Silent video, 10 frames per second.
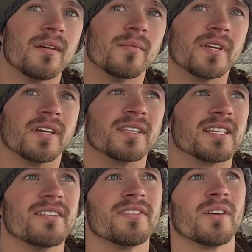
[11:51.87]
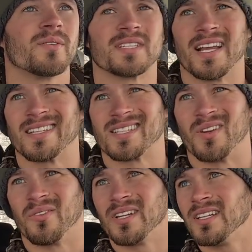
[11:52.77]
because even though it's not
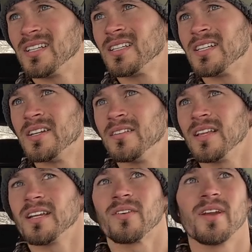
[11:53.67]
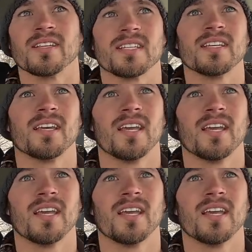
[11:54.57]
snowing here like crazy,